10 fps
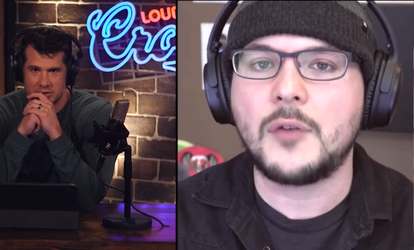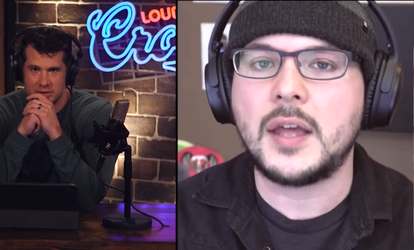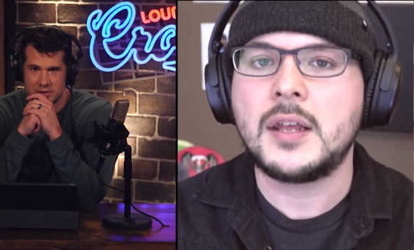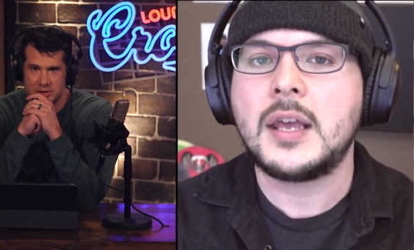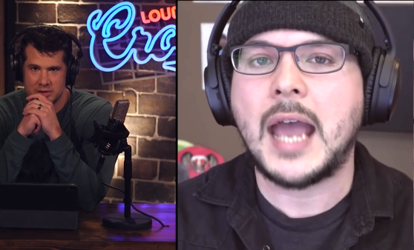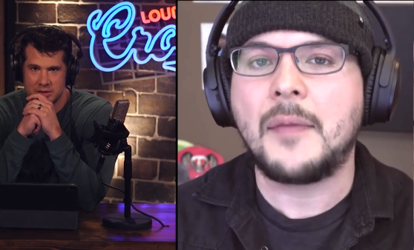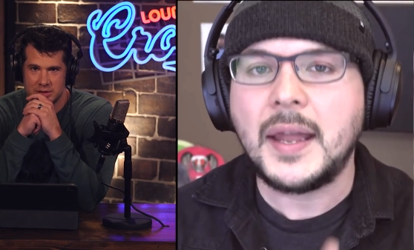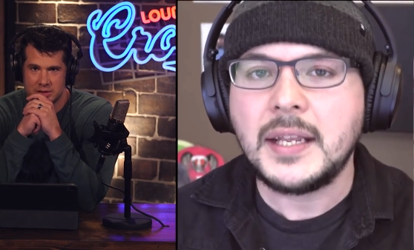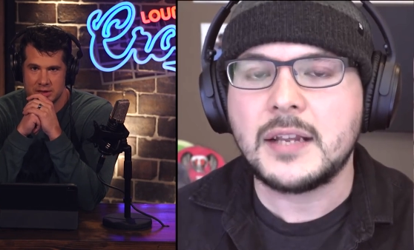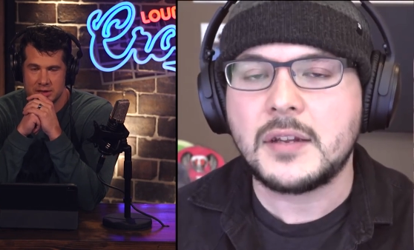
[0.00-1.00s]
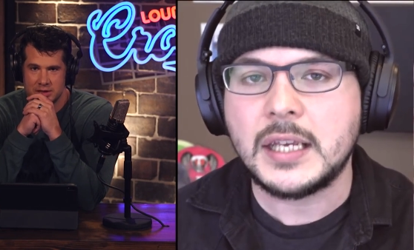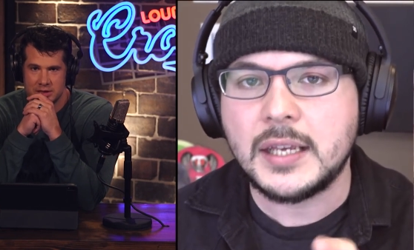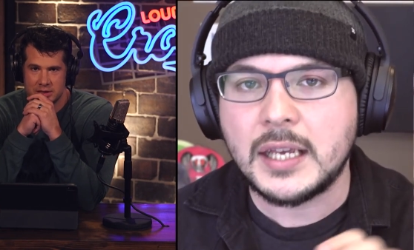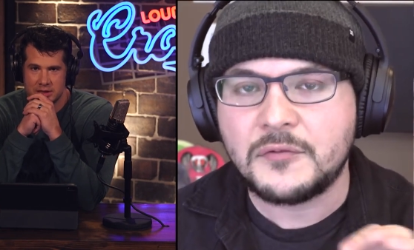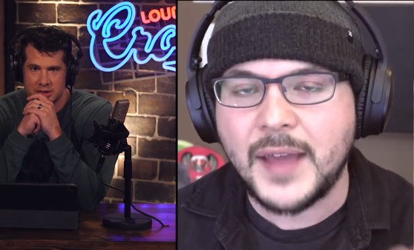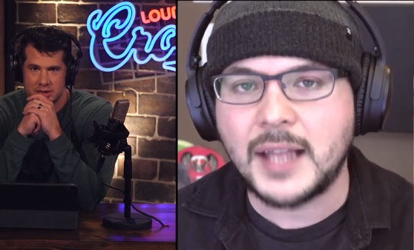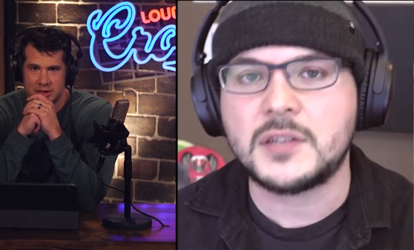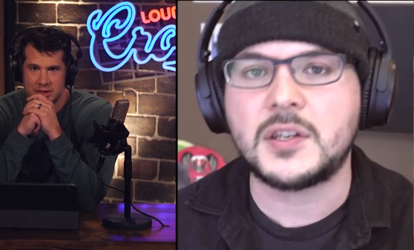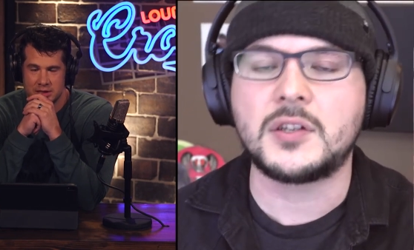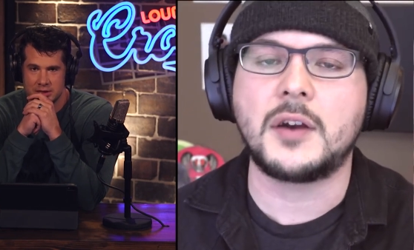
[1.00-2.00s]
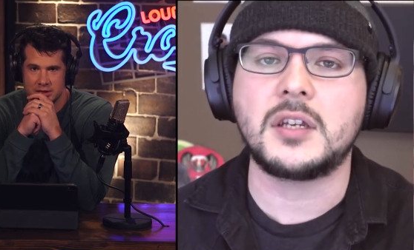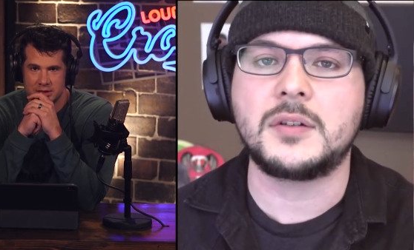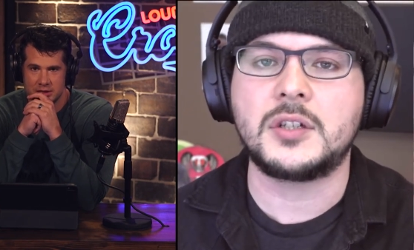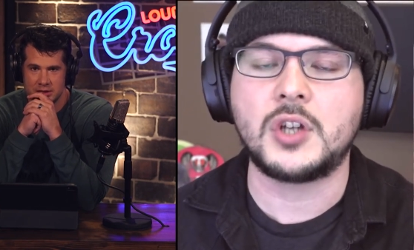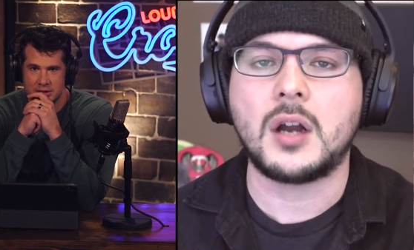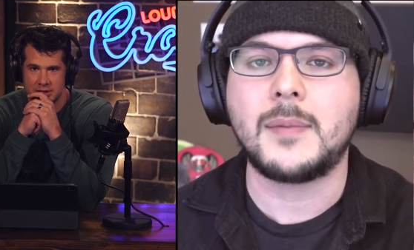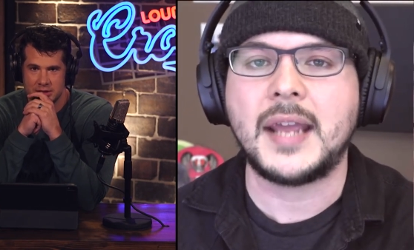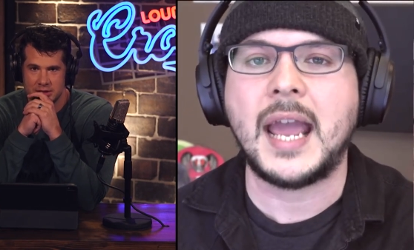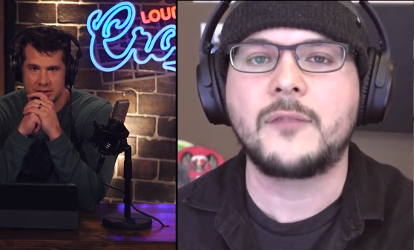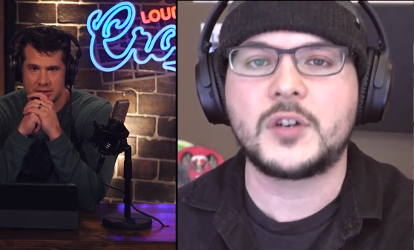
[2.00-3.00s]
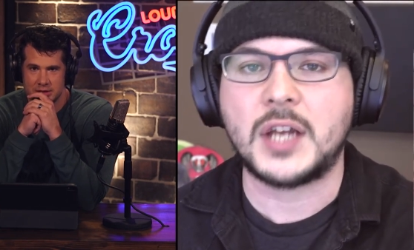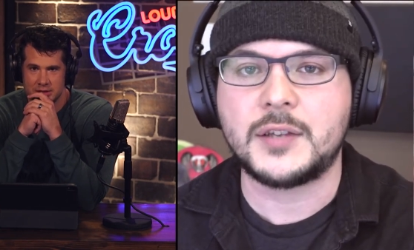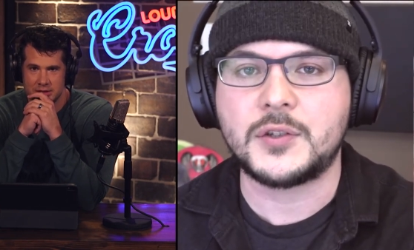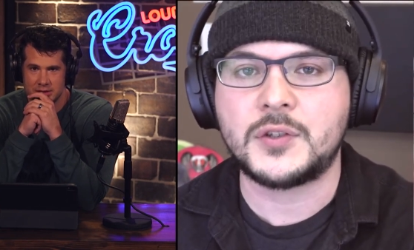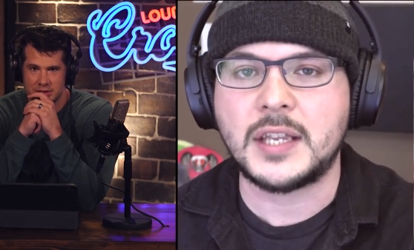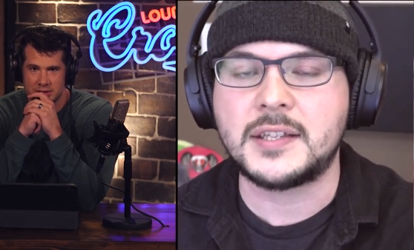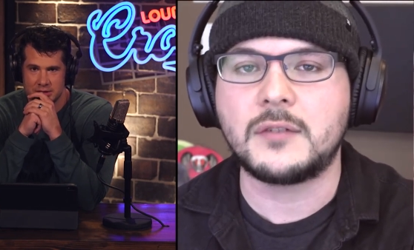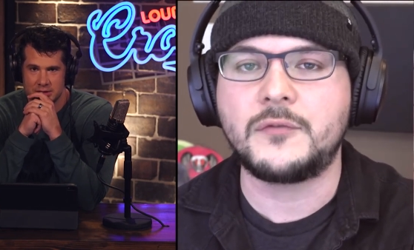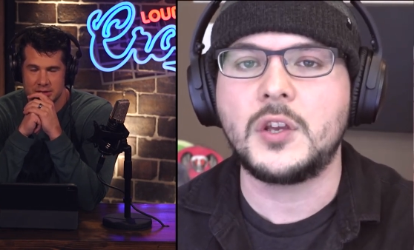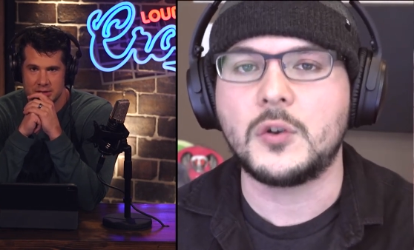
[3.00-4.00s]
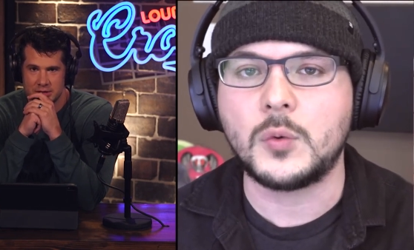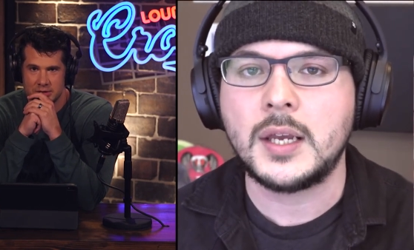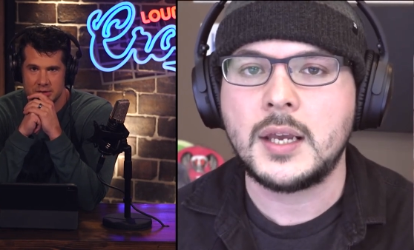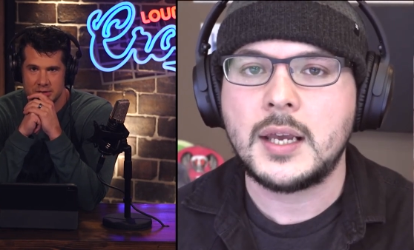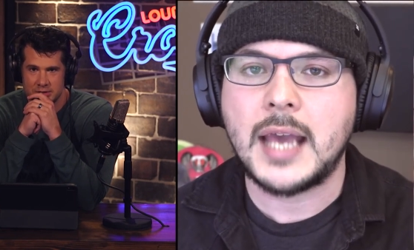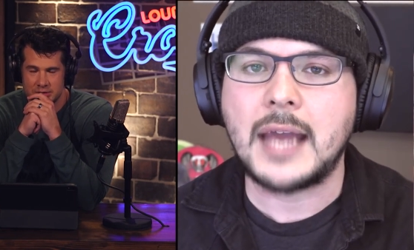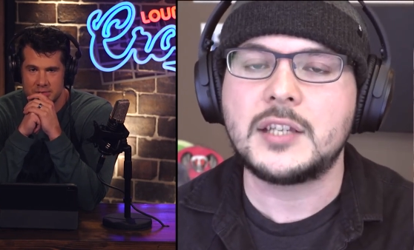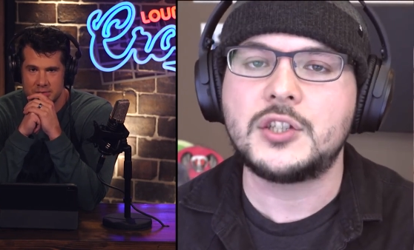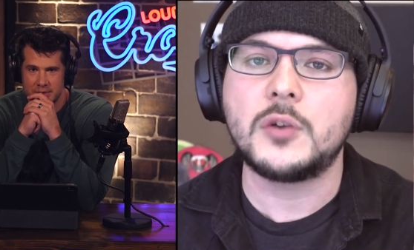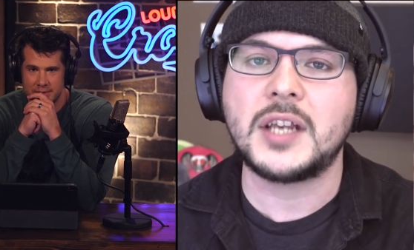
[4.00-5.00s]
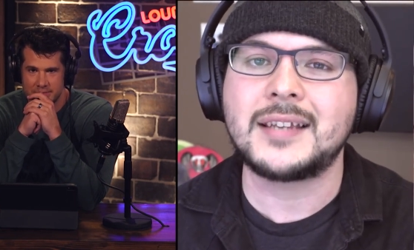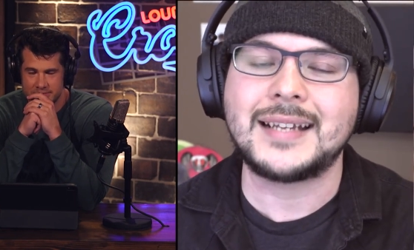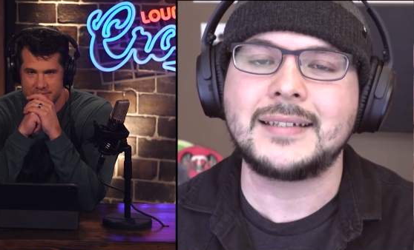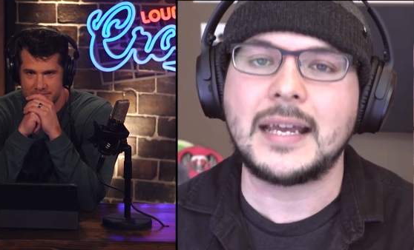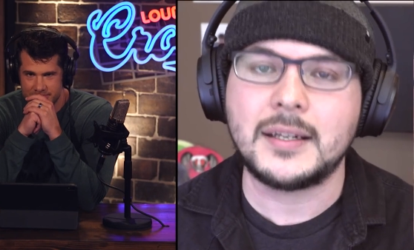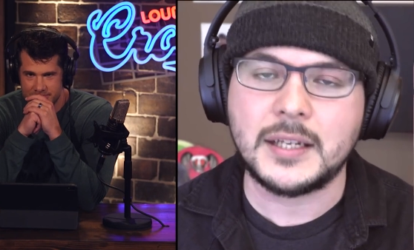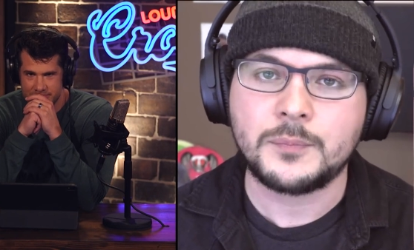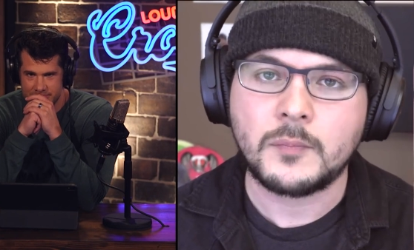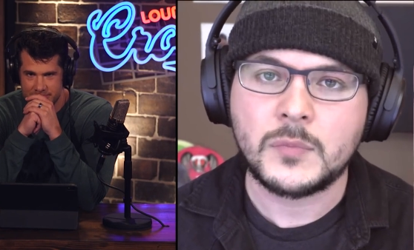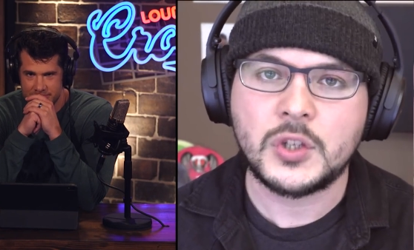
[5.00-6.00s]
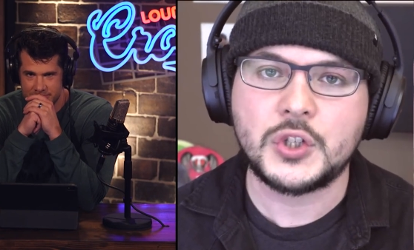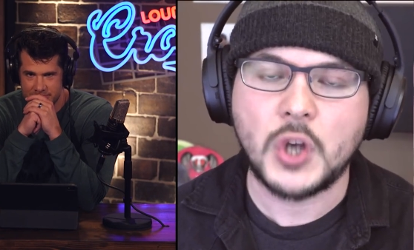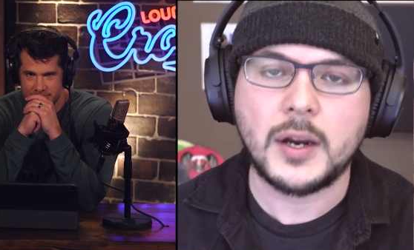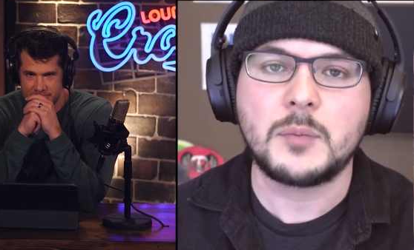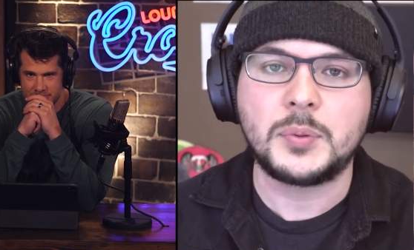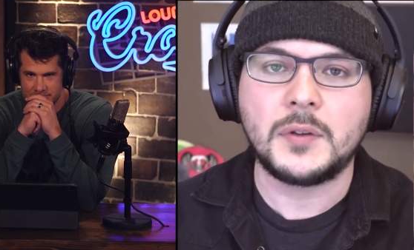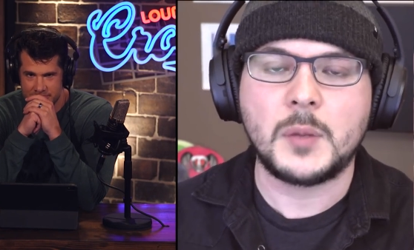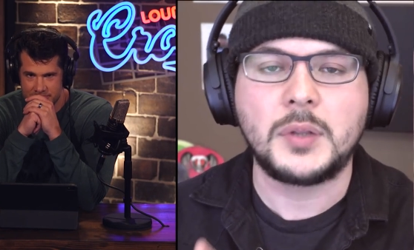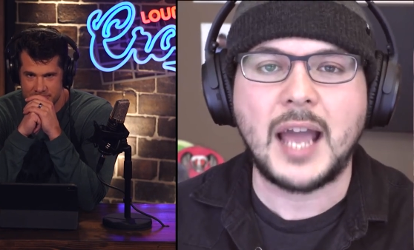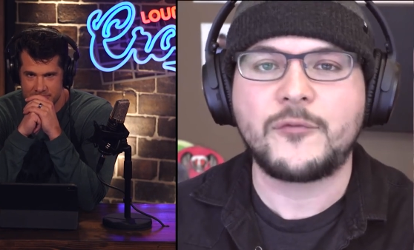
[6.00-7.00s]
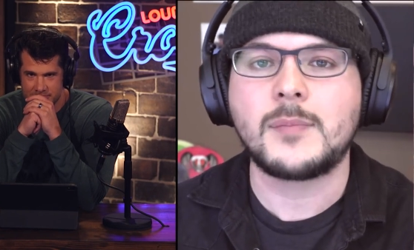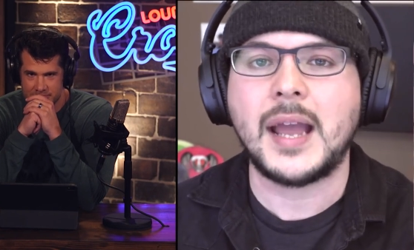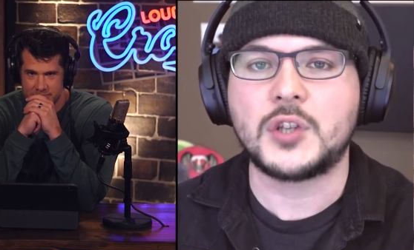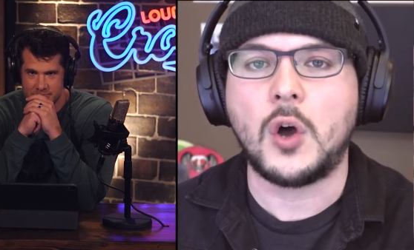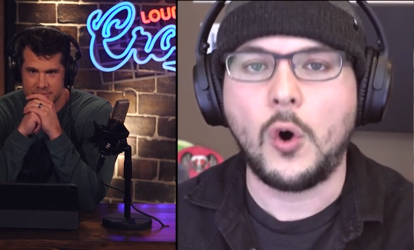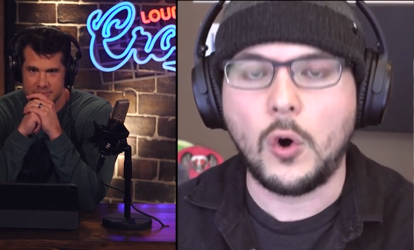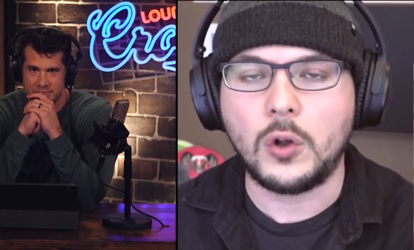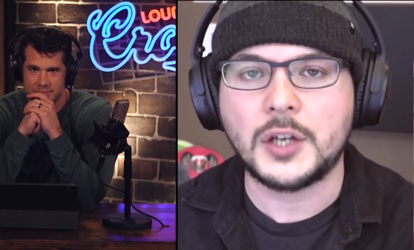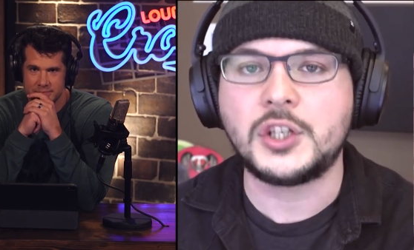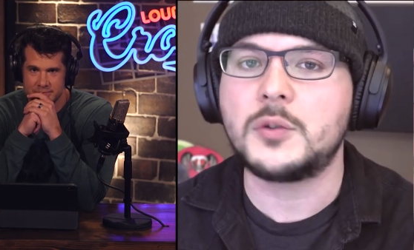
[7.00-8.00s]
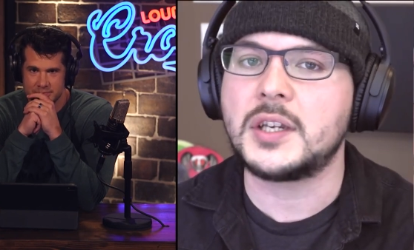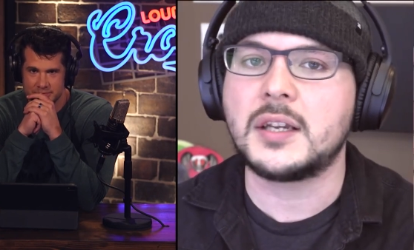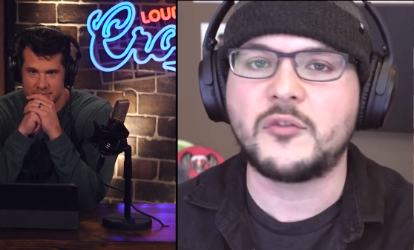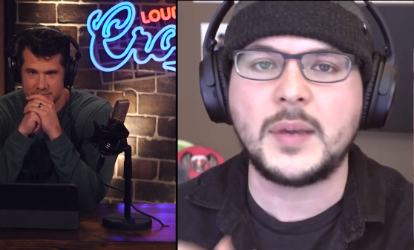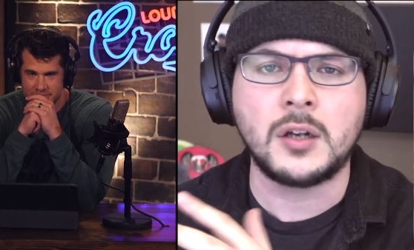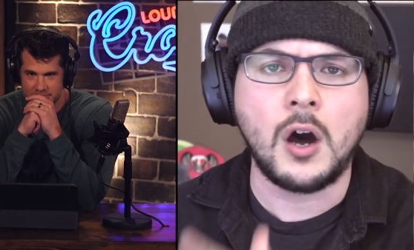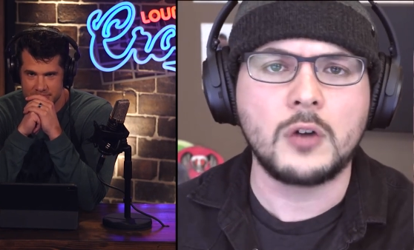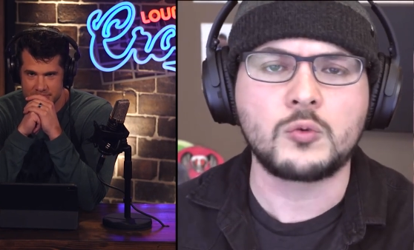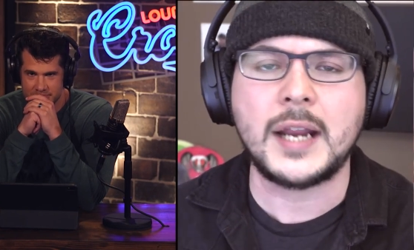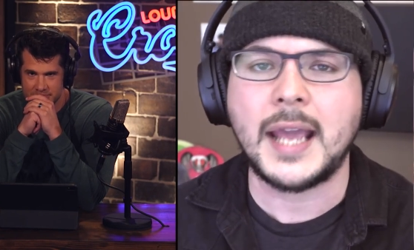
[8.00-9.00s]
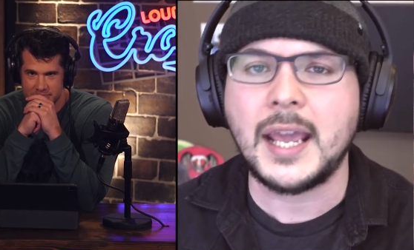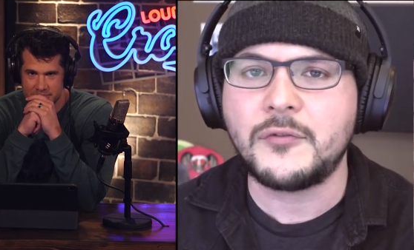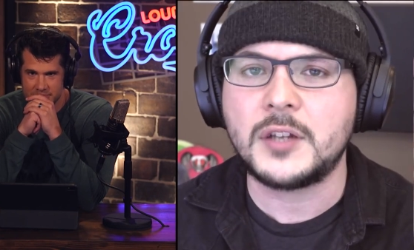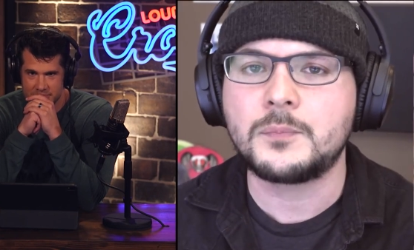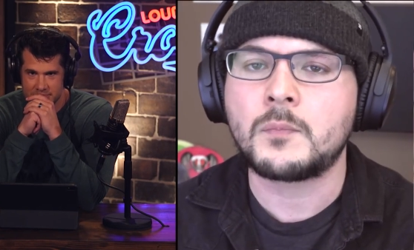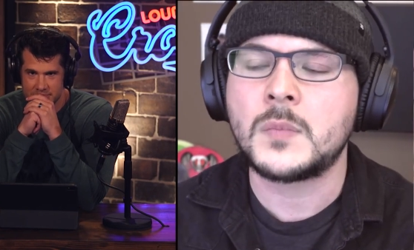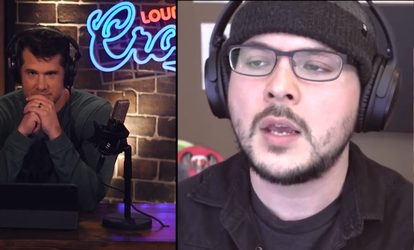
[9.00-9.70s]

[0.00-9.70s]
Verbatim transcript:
Speaker 1: now that, and then he, he advances his argument to talk about advertisers instead of you, and he's right. using his identity to hmm. target the platform as a whole, accusing it of being an alt right haven.